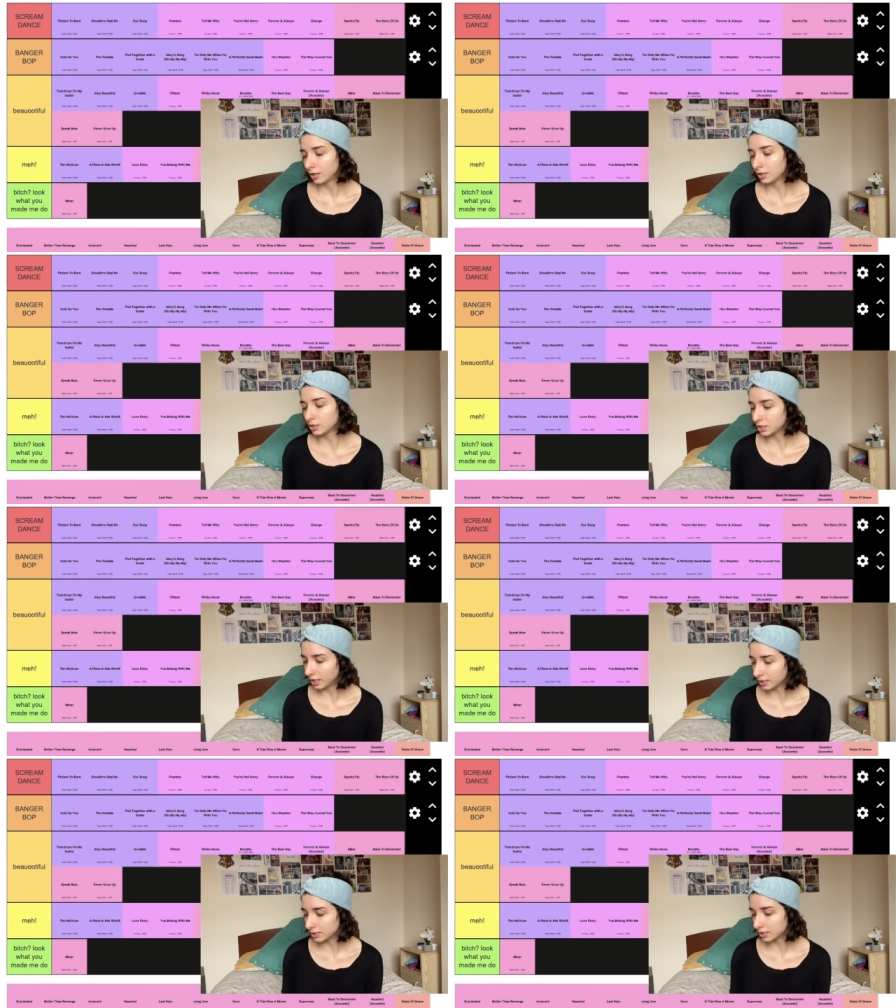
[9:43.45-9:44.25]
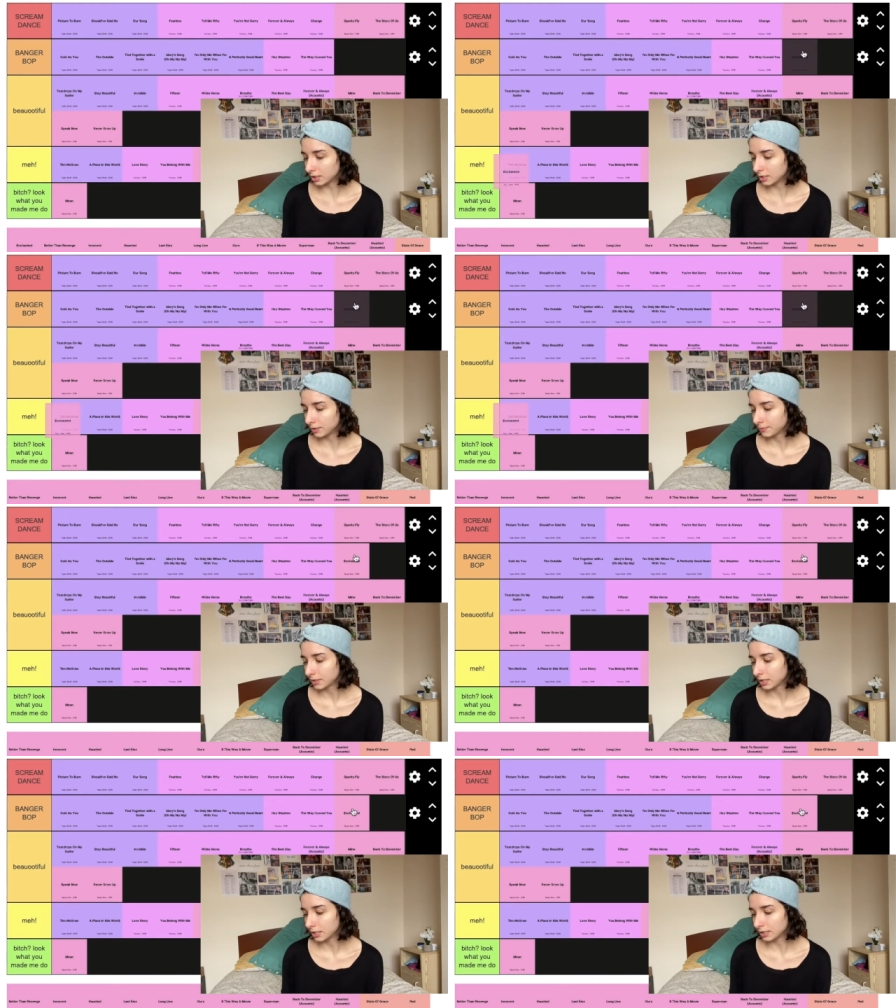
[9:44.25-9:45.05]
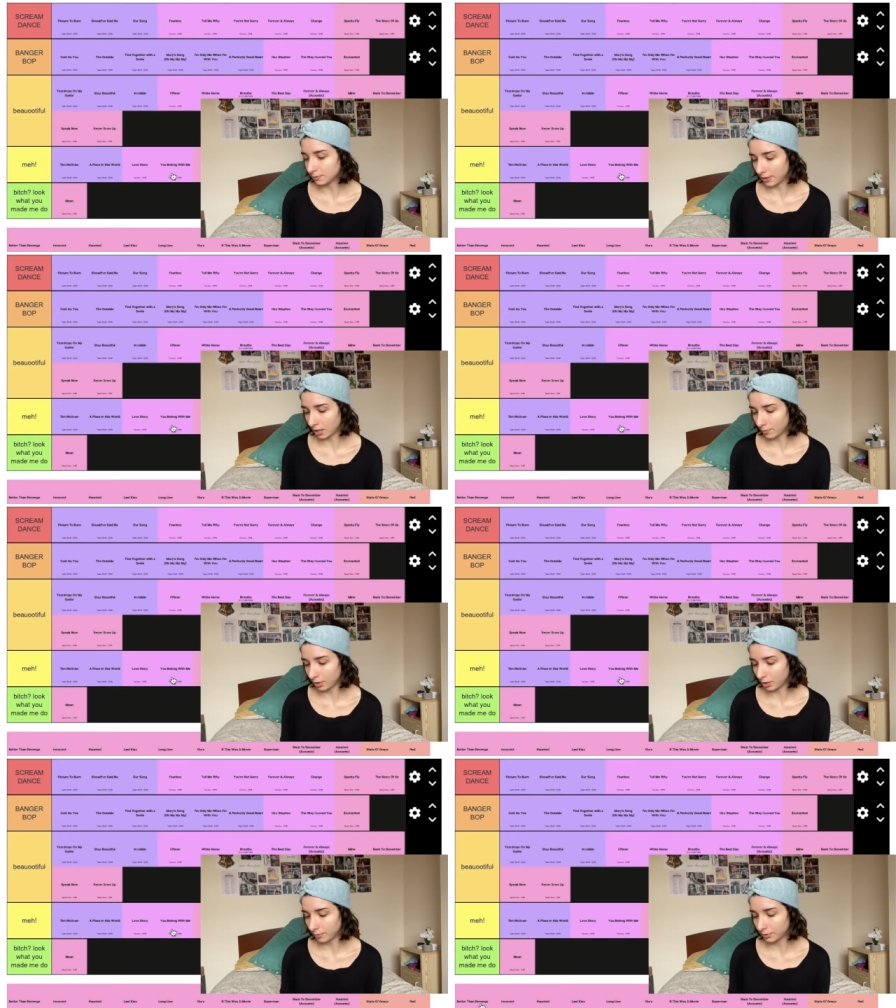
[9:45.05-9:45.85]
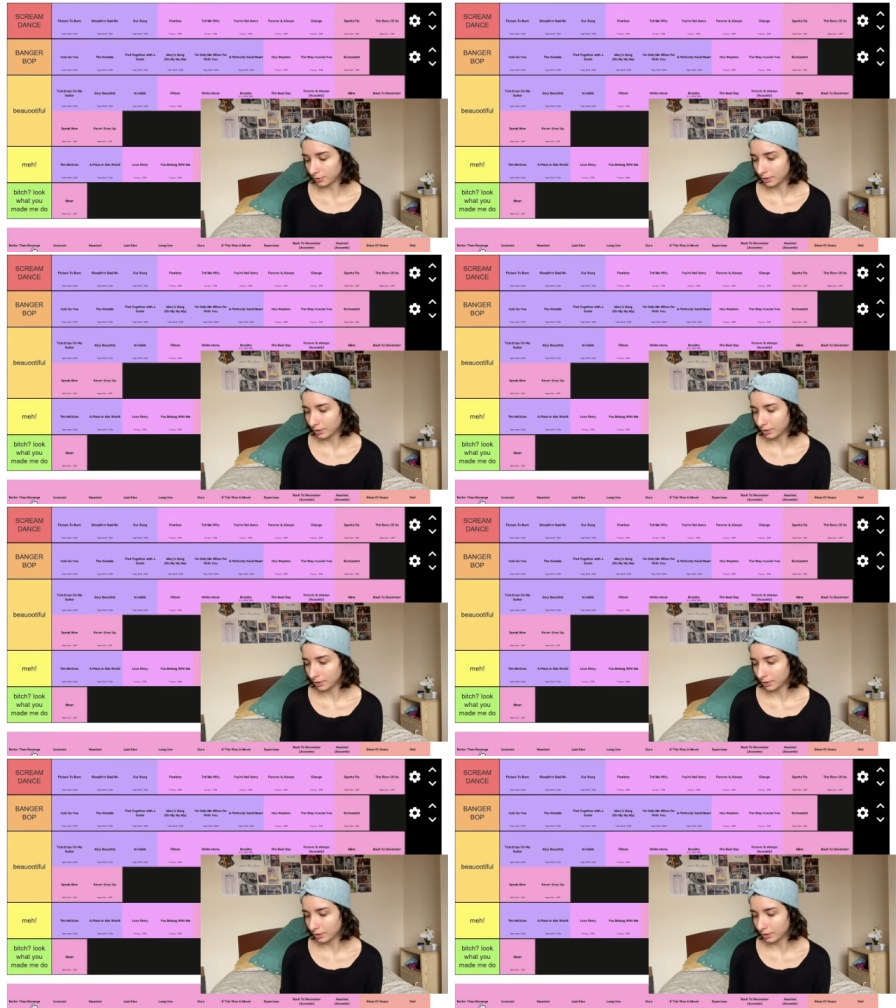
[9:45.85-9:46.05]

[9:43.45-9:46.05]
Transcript: Enchanted is a banger bop.